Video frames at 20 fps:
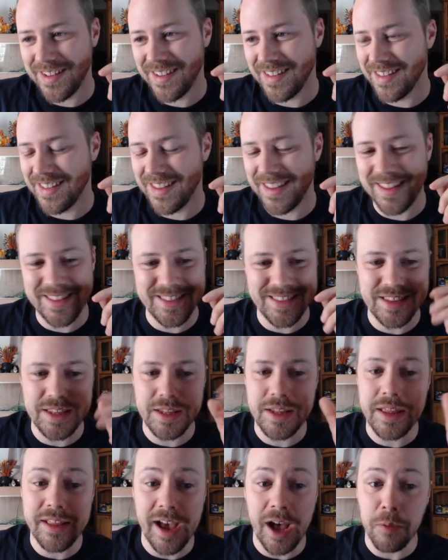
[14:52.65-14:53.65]
the,
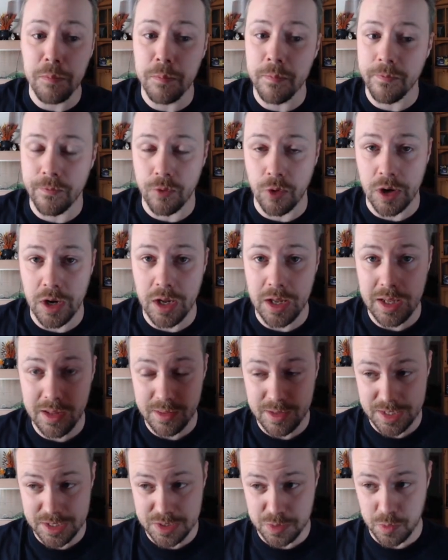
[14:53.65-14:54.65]
the, the album Free,
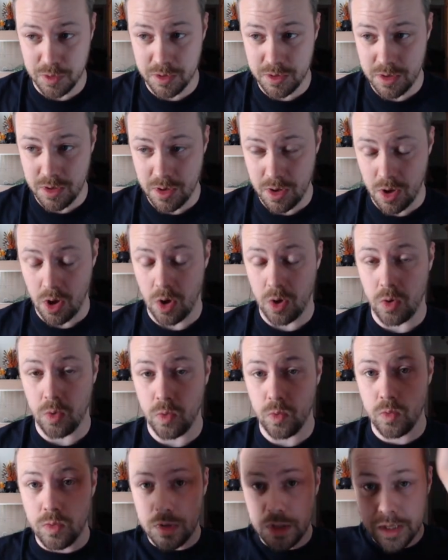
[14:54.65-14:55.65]
this one,
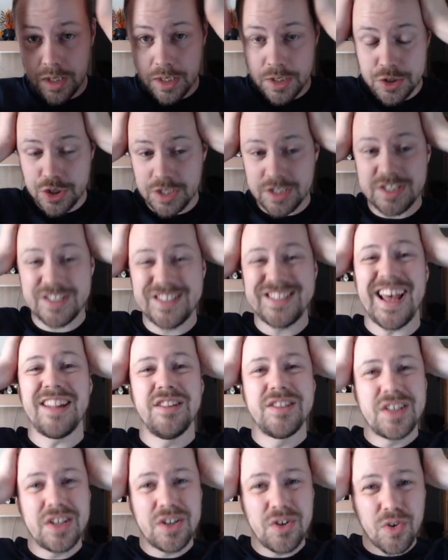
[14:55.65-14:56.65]
holy shit,
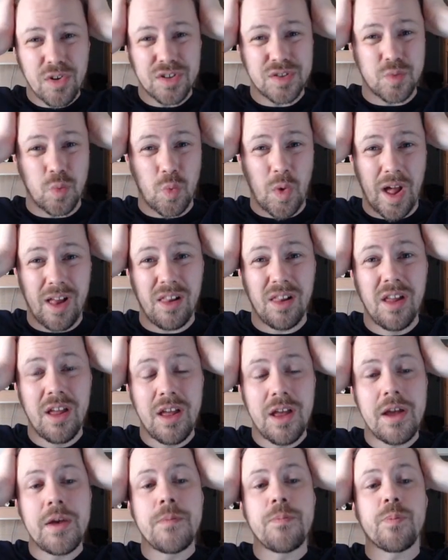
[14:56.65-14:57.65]
Sentinel as well,
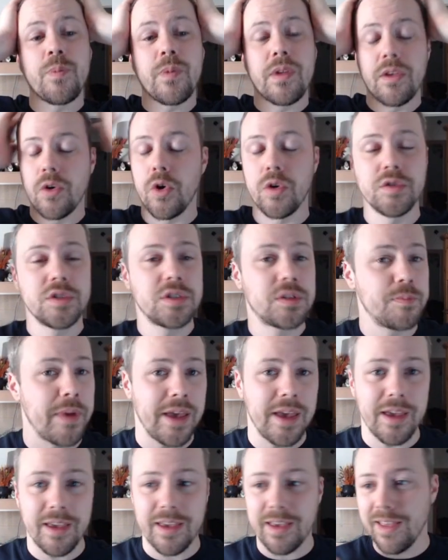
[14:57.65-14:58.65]

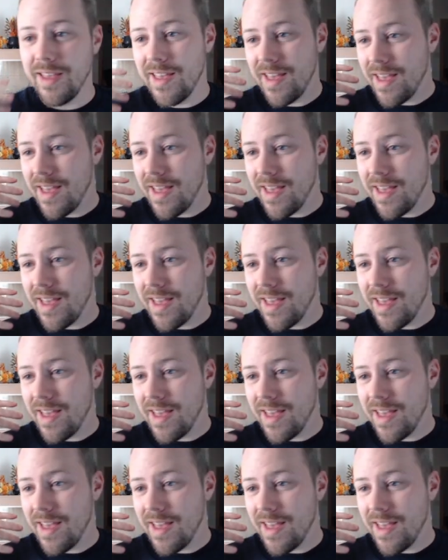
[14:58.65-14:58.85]
cosmic,